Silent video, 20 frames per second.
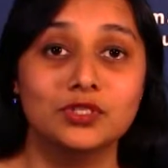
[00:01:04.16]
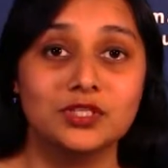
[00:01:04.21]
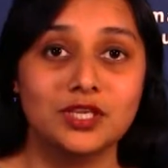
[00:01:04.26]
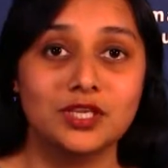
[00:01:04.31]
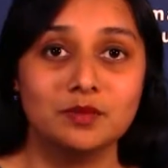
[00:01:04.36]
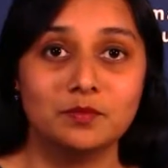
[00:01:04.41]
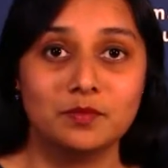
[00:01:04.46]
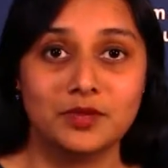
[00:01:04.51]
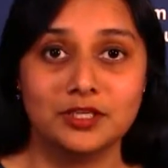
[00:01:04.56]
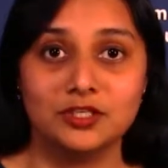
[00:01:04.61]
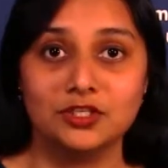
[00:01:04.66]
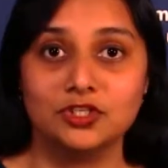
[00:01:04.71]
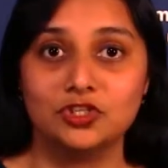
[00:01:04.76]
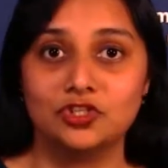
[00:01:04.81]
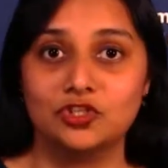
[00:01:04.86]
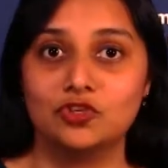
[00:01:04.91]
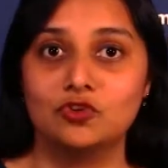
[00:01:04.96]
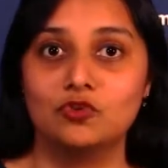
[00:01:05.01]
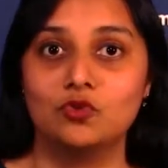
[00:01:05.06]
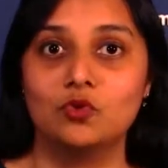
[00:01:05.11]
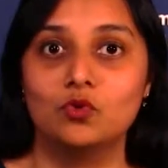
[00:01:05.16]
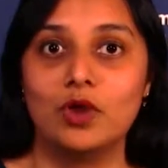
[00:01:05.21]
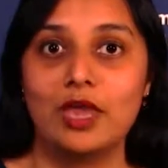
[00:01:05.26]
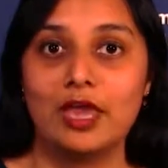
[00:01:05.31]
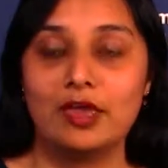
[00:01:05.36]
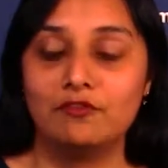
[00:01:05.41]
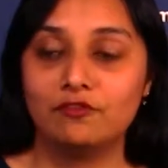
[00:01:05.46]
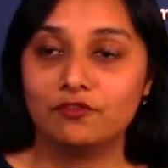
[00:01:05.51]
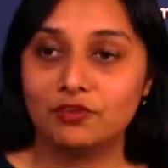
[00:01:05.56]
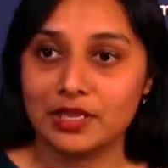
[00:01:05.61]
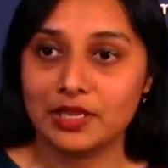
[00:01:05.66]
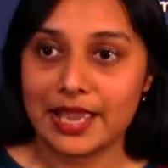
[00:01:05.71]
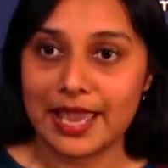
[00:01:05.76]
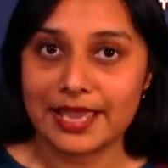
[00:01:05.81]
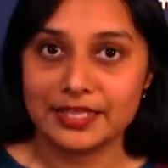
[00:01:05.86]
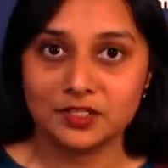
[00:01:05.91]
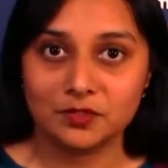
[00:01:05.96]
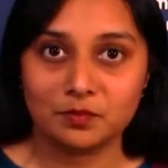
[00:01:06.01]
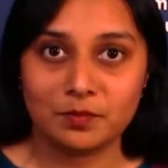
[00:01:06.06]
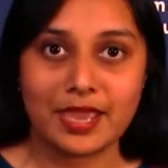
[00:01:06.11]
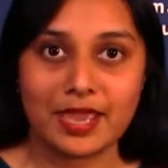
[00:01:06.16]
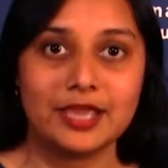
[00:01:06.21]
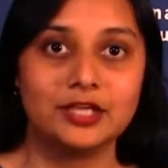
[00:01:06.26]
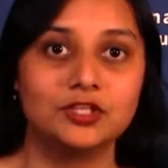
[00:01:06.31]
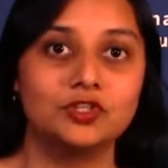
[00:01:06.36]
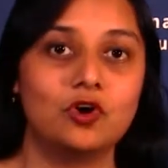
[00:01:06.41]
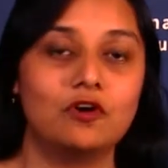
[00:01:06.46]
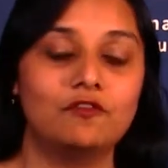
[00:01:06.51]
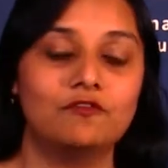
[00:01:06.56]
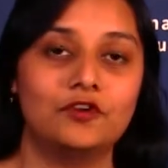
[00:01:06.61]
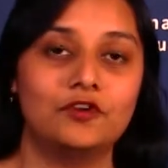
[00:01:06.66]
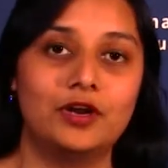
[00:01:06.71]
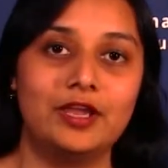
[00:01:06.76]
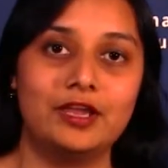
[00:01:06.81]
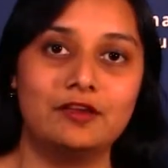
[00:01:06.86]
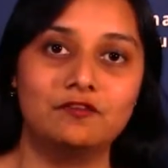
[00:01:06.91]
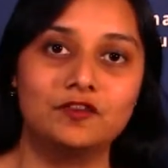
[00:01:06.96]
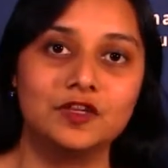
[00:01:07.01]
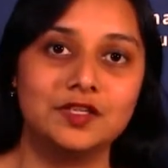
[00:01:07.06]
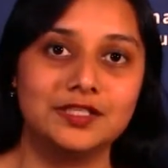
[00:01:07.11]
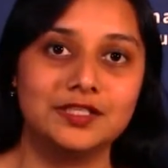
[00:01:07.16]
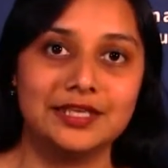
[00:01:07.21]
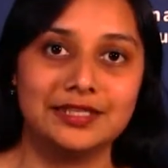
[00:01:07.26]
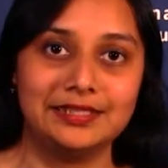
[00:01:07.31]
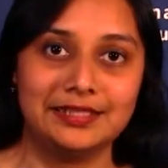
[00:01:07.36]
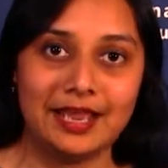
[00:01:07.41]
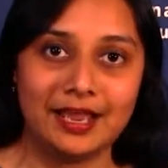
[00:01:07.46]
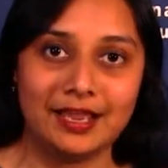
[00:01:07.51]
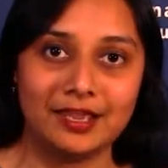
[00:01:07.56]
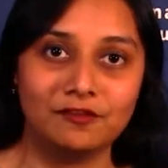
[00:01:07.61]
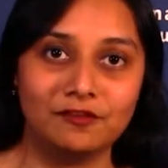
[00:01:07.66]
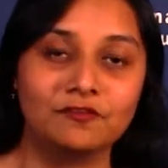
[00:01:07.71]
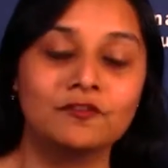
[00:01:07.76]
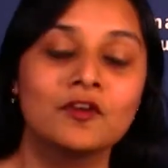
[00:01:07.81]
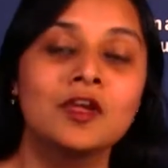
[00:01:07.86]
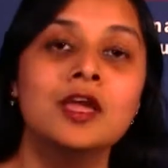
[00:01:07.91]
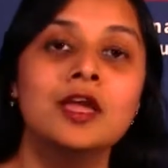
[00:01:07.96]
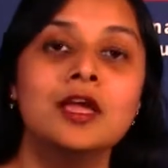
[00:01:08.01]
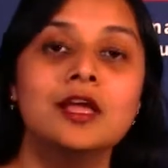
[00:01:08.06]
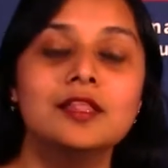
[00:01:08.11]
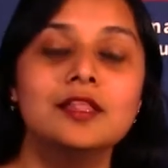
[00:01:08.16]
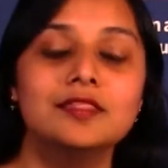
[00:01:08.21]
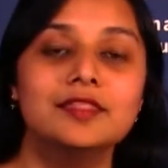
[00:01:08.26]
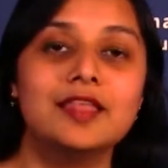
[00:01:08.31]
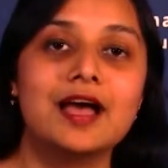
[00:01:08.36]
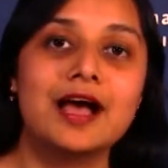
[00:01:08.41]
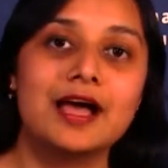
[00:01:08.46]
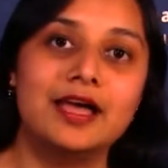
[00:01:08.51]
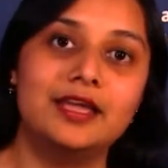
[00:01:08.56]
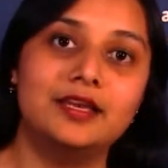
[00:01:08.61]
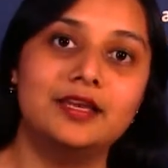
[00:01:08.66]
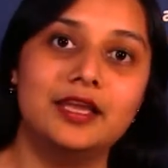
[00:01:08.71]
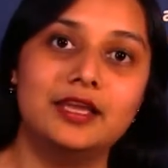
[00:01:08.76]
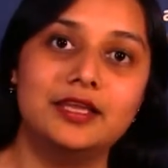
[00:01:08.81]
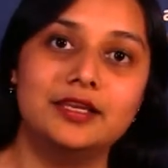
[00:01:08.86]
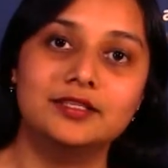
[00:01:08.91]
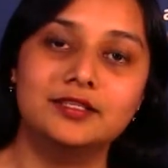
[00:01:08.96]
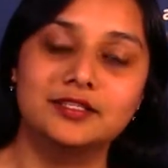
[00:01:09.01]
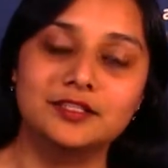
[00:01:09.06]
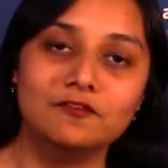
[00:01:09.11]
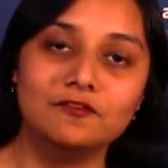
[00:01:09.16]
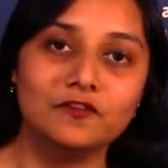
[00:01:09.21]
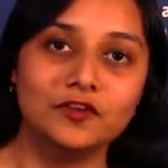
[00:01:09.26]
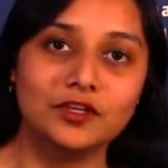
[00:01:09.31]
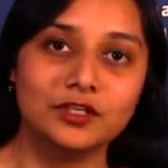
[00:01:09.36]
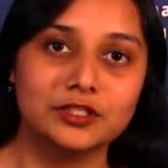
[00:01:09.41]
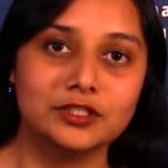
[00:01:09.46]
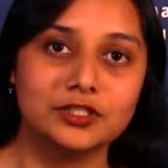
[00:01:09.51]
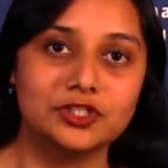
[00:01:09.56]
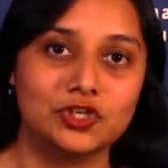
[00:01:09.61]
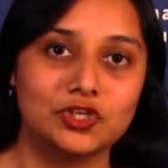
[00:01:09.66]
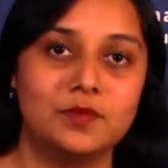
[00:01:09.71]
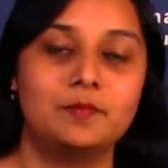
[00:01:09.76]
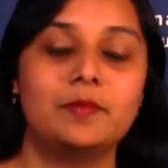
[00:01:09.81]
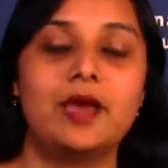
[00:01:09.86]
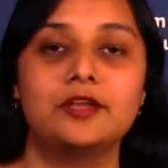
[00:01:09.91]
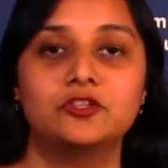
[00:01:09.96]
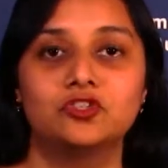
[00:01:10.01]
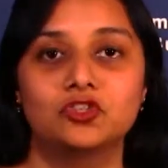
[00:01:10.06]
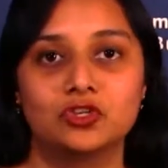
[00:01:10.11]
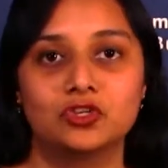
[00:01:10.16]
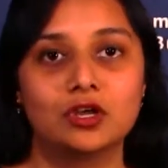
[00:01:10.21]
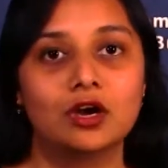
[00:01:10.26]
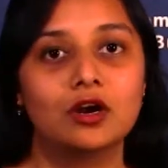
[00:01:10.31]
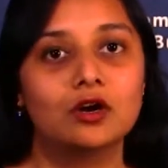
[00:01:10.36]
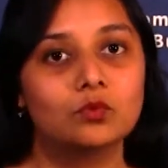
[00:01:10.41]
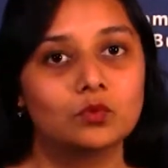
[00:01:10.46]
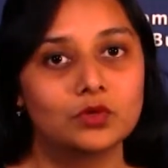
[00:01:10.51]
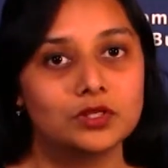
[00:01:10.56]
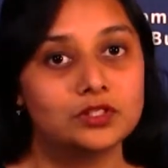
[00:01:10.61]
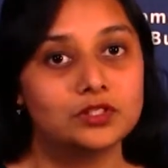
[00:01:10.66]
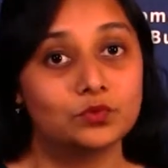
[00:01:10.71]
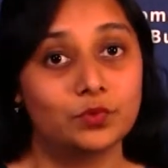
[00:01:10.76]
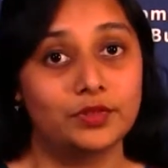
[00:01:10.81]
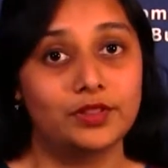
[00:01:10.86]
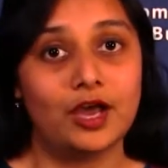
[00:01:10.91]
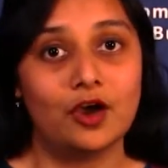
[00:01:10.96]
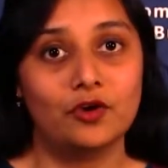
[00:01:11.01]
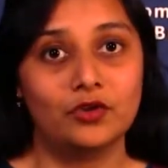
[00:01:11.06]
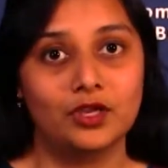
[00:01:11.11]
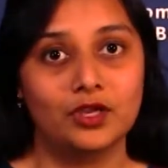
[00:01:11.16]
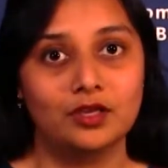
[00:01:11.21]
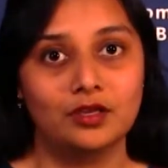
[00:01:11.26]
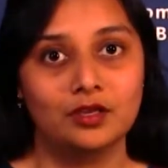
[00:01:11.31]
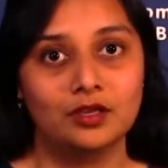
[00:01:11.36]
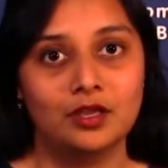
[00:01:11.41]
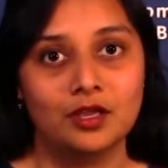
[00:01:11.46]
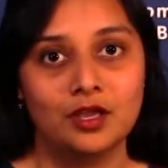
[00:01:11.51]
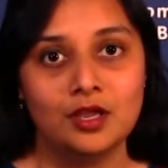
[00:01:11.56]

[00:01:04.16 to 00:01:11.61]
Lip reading: deep into every aspect of our everyday life that it is difficult to imagine our world without it.